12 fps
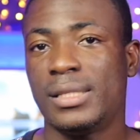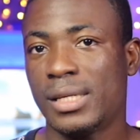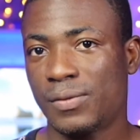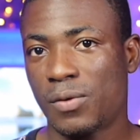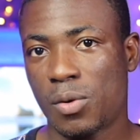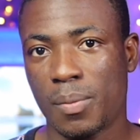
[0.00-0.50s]

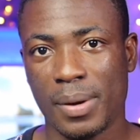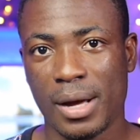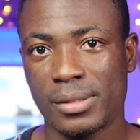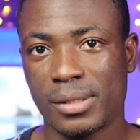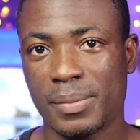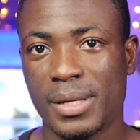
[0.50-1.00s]
just for
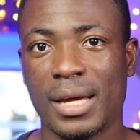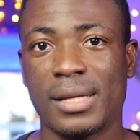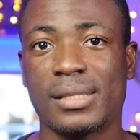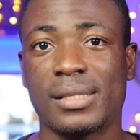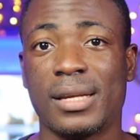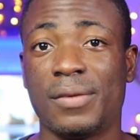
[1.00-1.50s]
comparison,
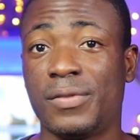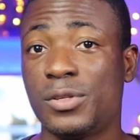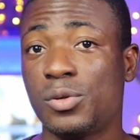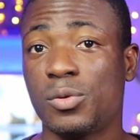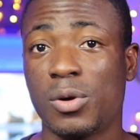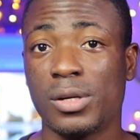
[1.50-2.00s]
here's the
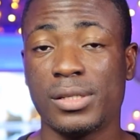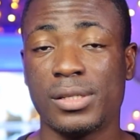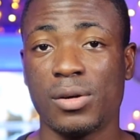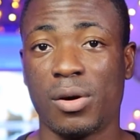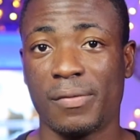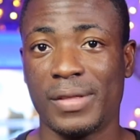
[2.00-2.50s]
video
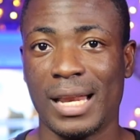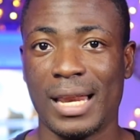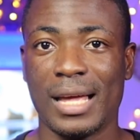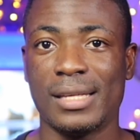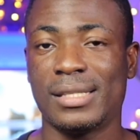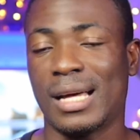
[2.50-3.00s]
quality of the
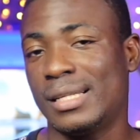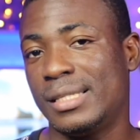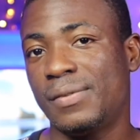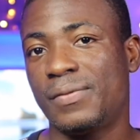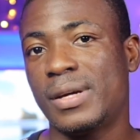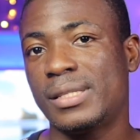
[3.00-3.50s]
lens at
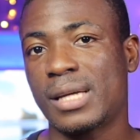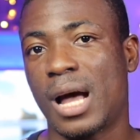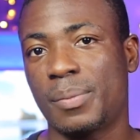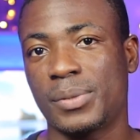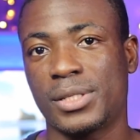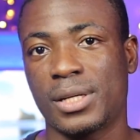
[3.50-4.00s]
different
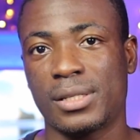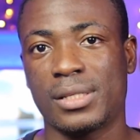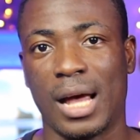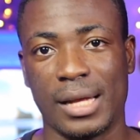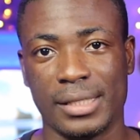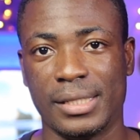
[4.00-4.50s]
apertures
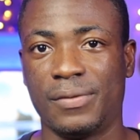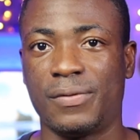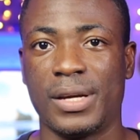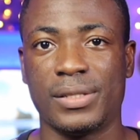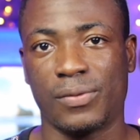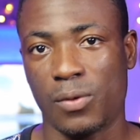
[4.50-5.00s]
and
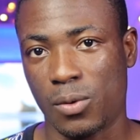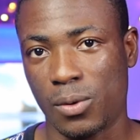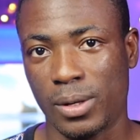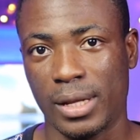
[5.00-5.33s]
different focal